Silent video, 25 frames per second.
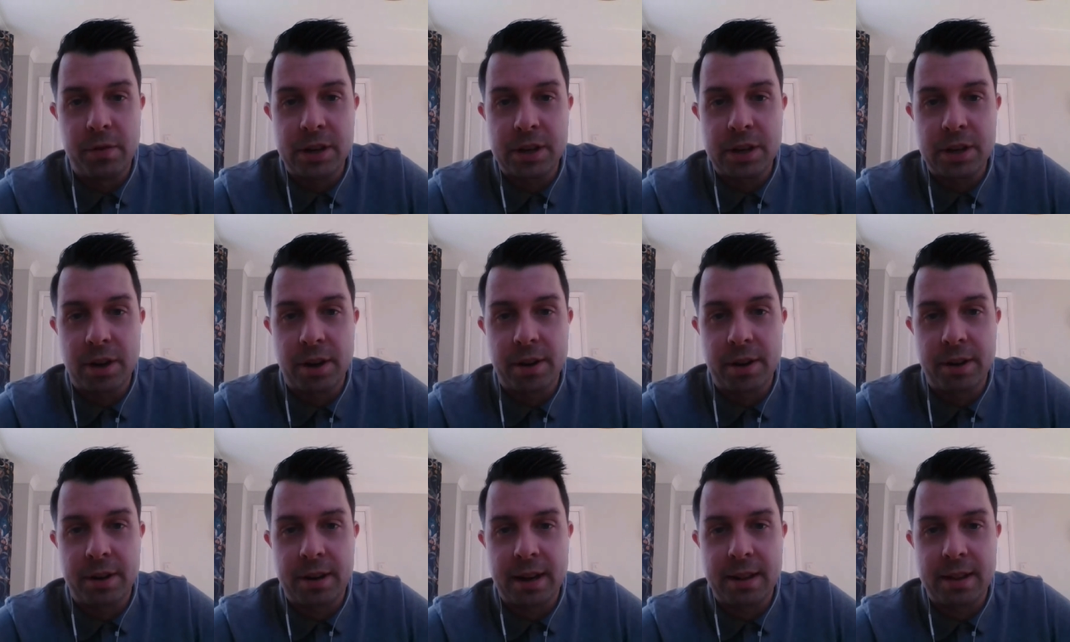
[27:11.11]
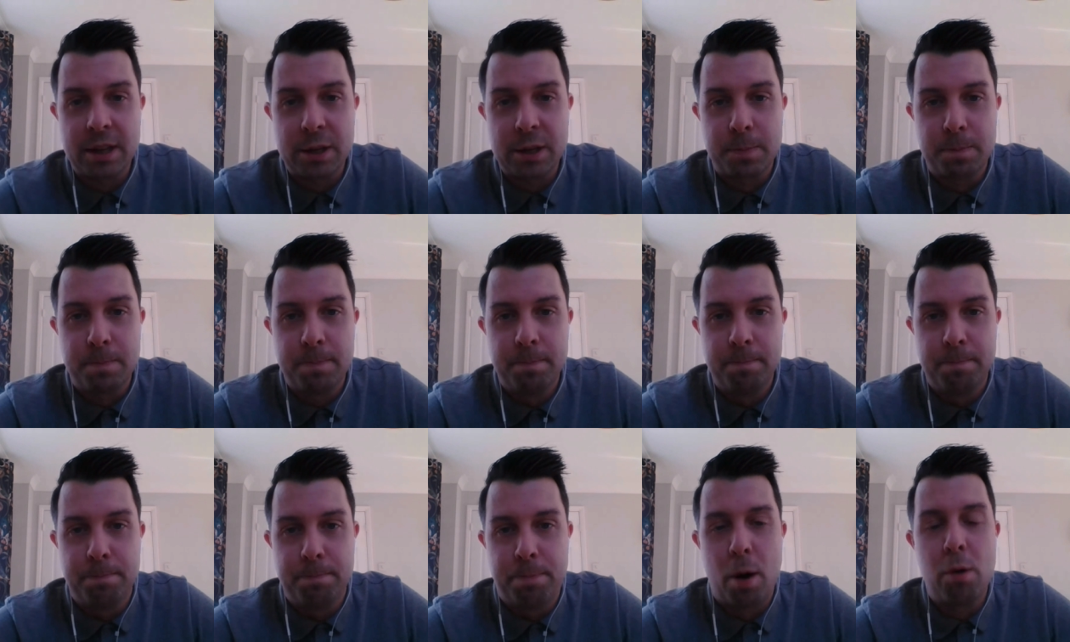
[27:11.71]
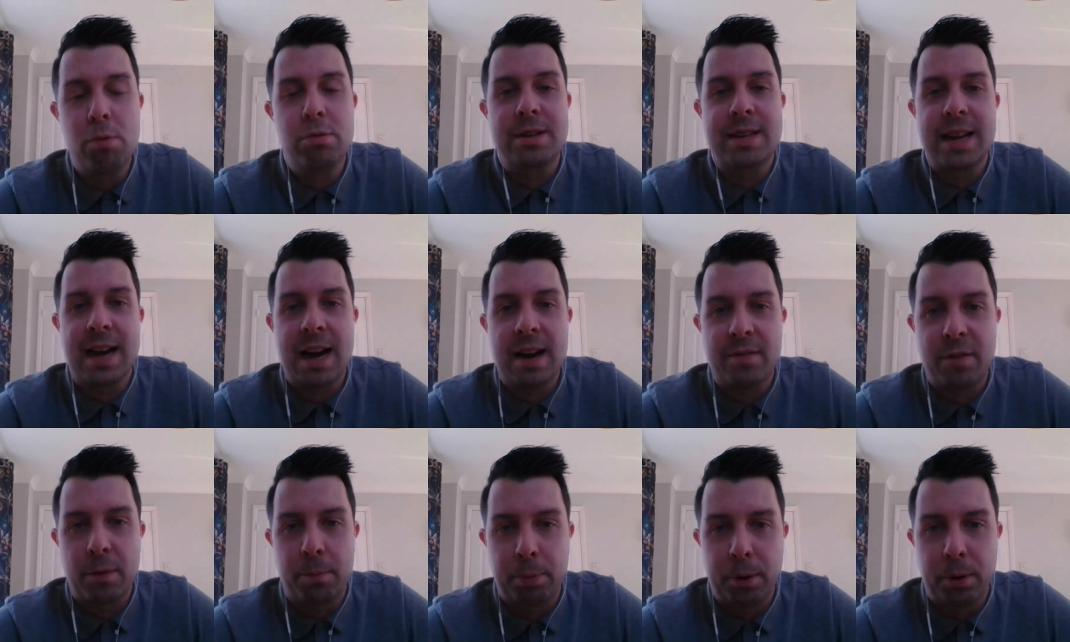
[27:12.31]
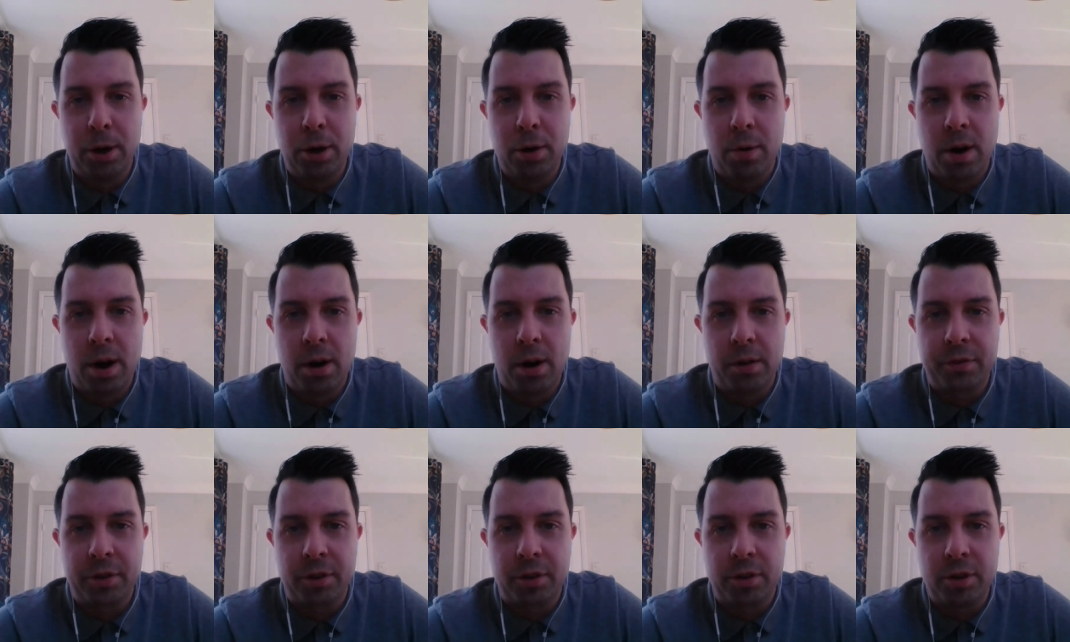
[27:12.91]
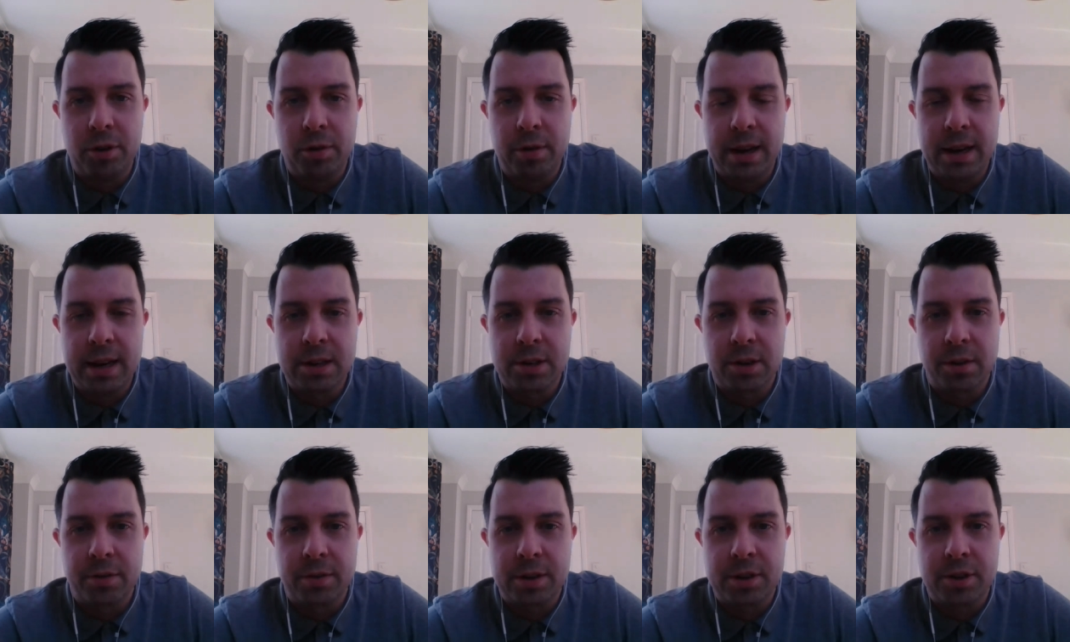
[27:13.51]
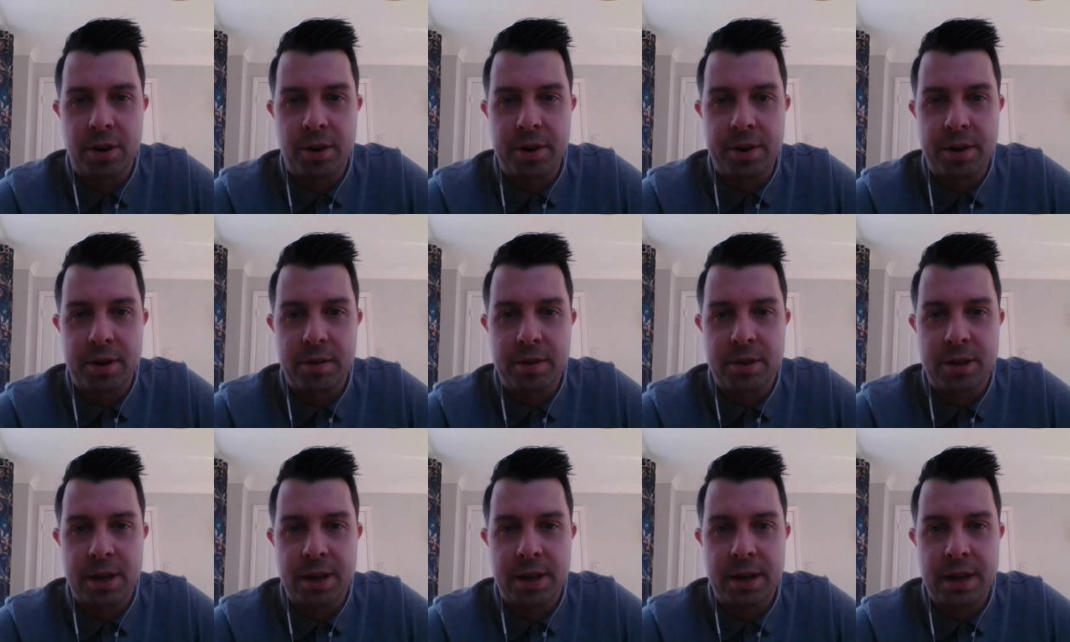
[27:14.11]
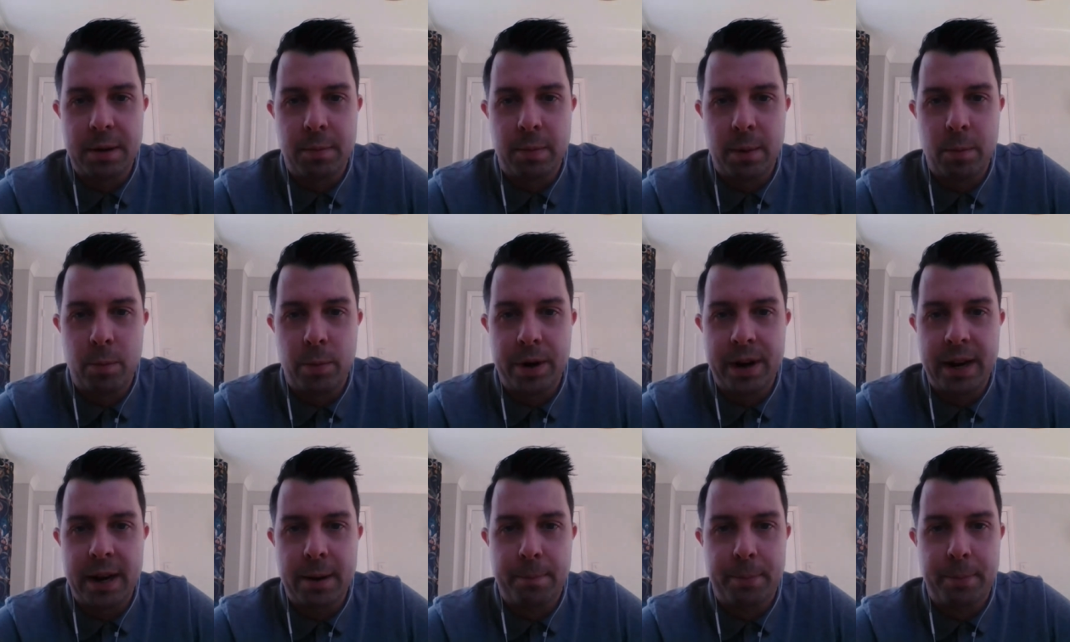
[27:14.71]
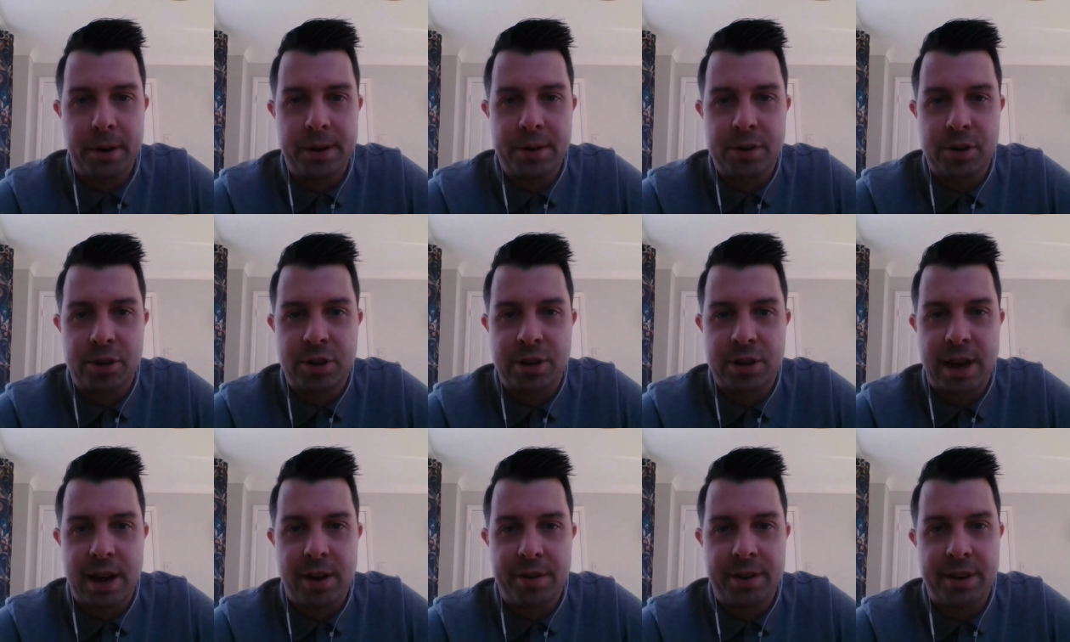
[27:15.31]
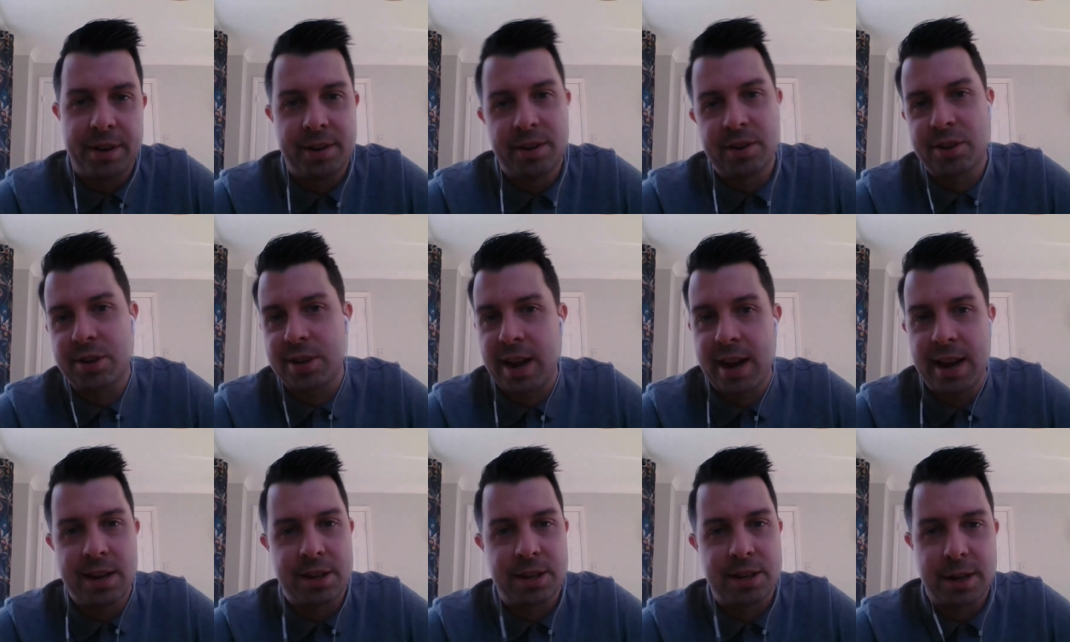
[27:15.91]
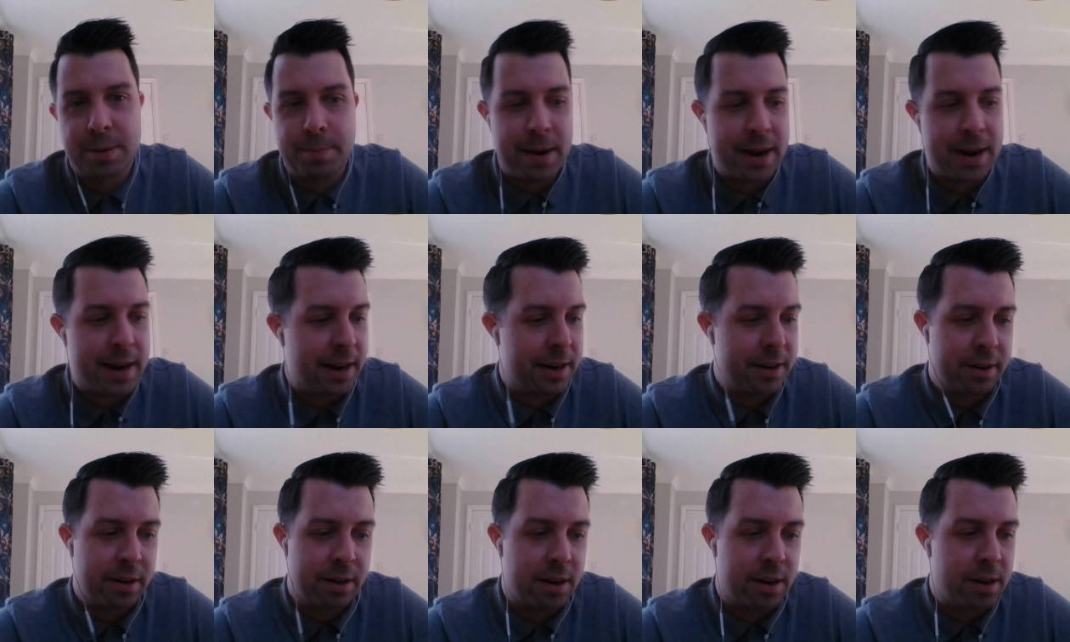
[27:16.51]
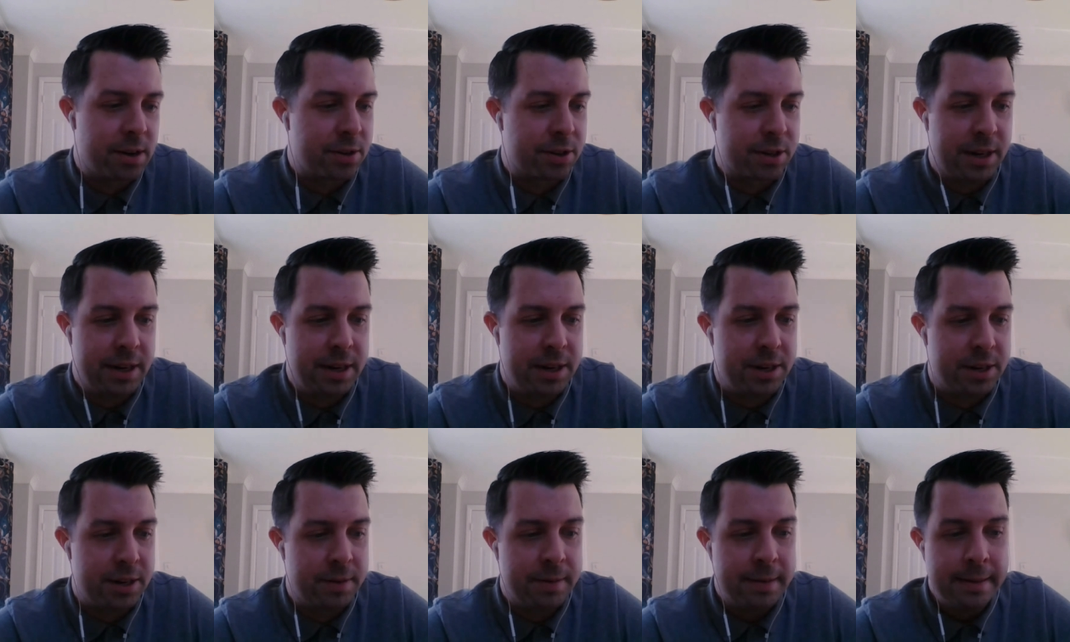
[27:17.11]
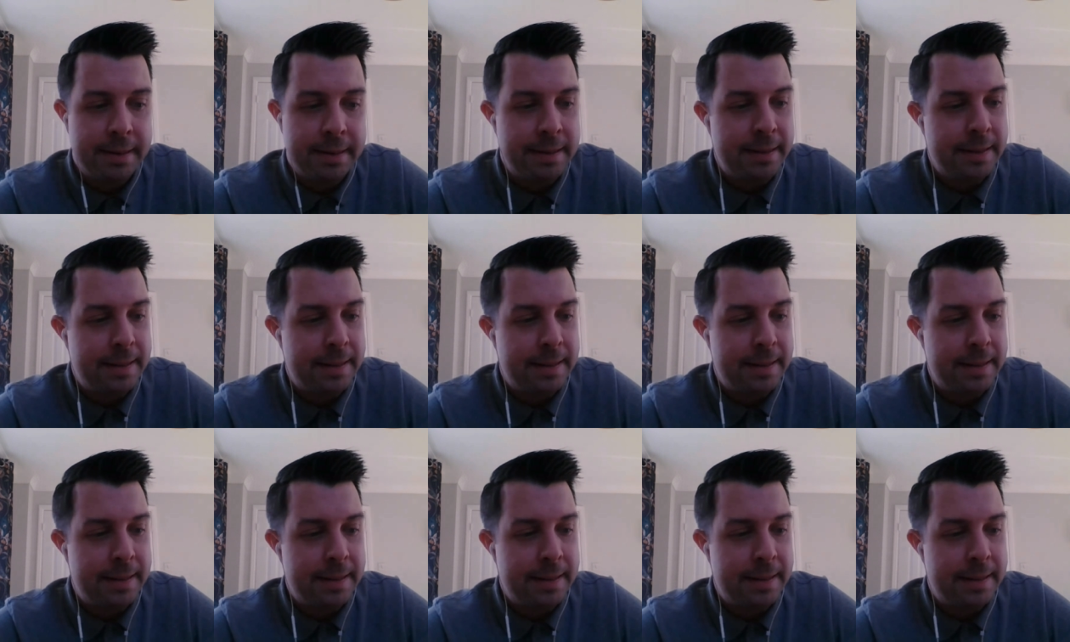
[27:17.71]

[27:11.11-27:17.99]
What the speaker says: He's kind of had this bolt out of the blue after 2 years on the sideline, Cindy, when winning at Punchestown in the stairs at the back end of last season.